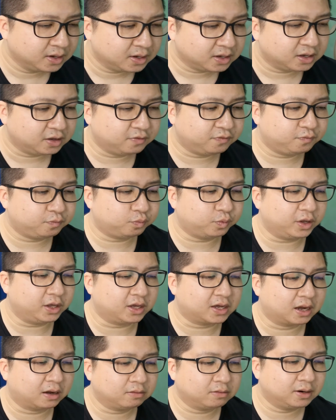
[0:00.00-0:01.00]
If we
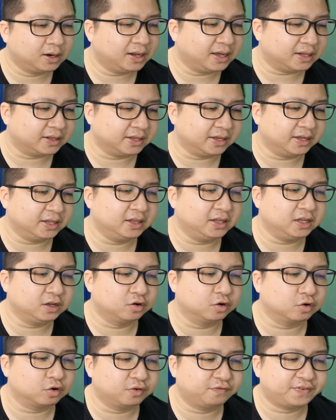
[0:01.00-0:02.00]
calculate the
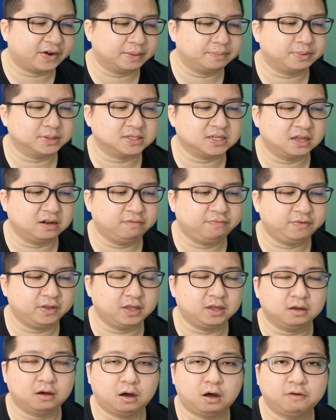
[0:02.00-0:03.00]
Indiegogo 5%
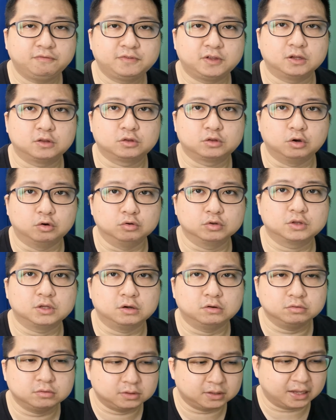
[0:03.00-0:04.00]
fee off the
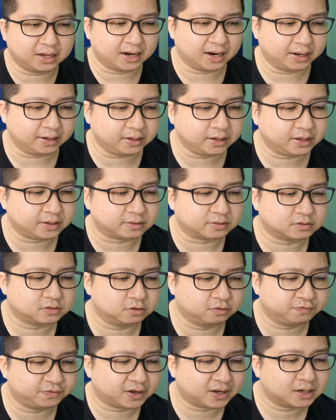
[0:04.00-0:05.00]
total that I need
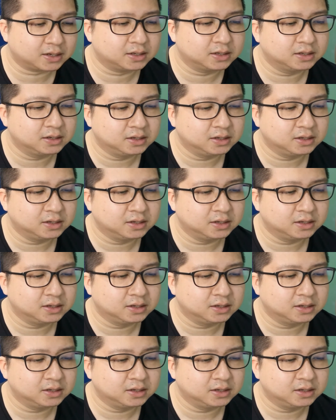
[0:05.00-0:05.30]
so far,